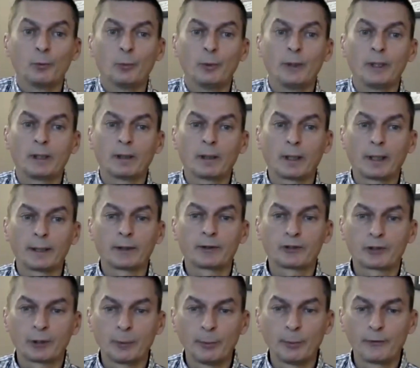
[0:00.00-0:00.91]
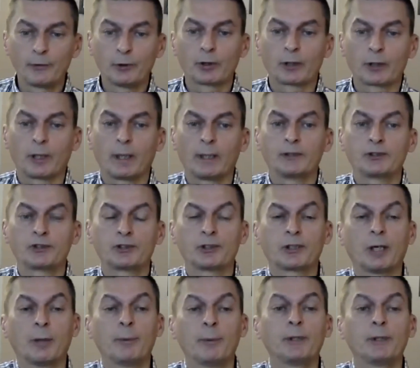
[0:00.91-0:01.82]
We'd like some of your guys to
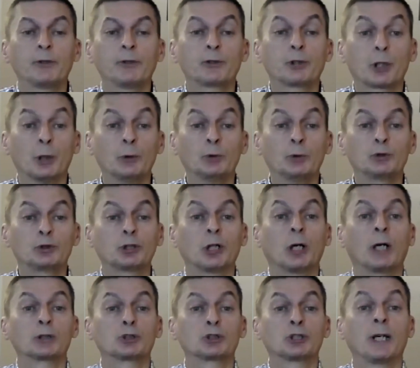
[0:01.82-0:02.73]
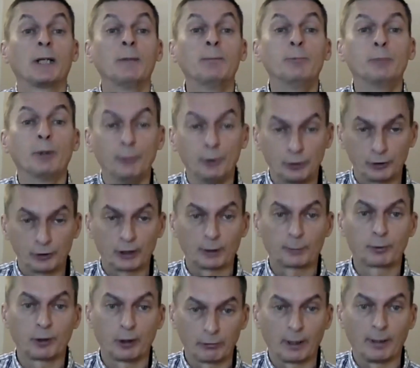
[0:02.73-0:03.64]
come in and coach our chamber
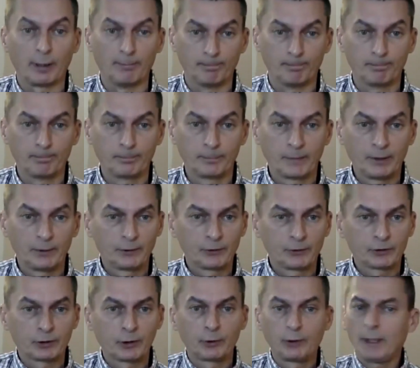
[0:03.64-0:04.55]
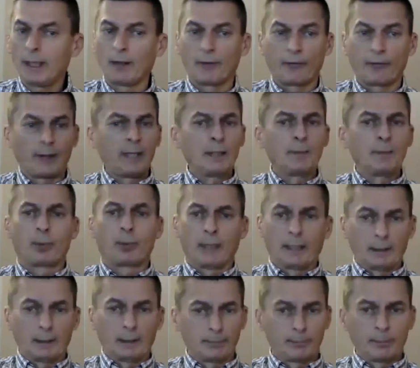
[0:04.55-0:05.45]
music program. So yeah, they
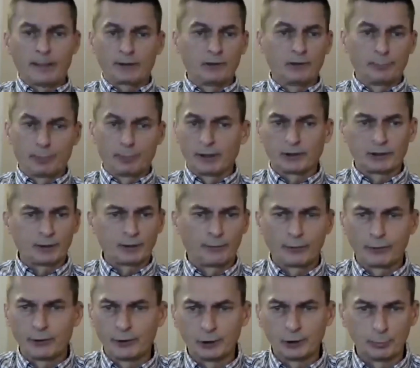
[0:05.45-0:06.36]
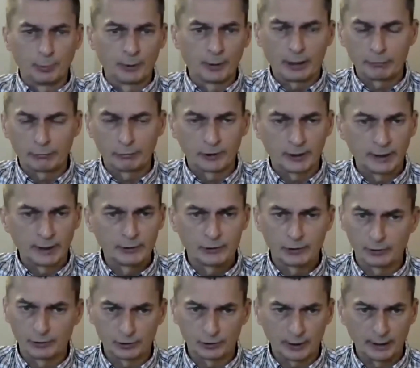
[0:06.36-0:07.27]
play massive big symphonies with 100
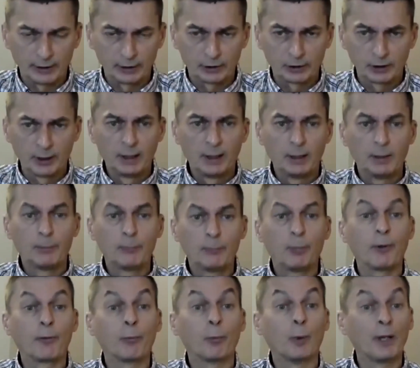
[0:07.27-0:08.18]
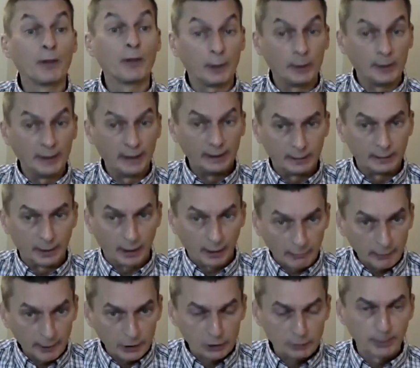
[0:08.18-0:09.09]
kids on stage, but where they needed
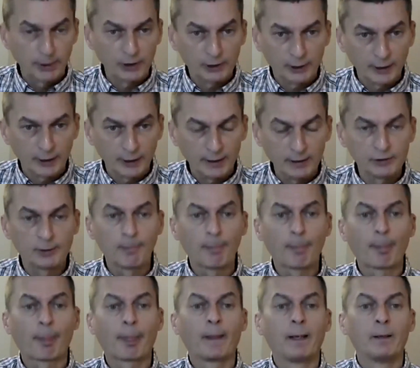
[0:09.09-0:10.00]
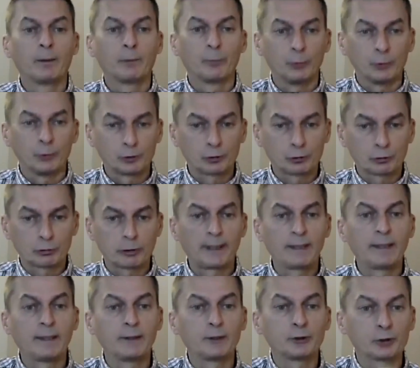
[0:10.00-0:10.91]
our expertise was
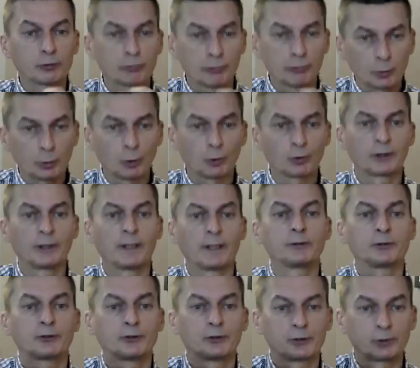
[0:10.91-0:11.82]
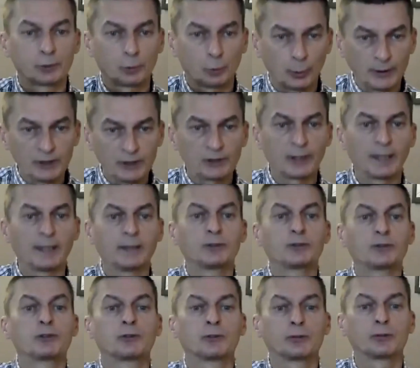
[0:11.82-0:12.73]
training string quartets,
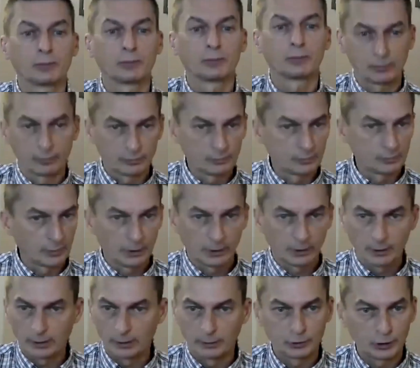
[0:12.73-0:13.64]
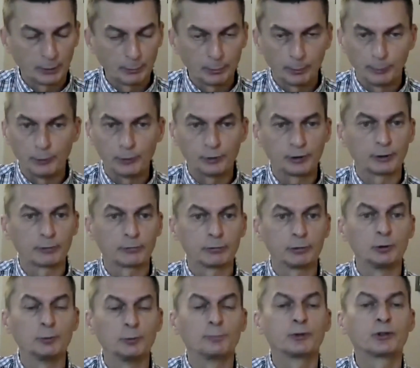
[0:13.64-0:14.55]
quintets, chamber music
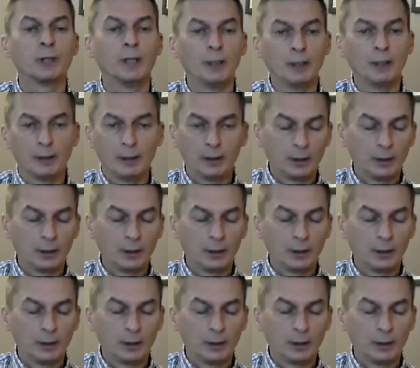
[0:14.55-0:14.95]
groups,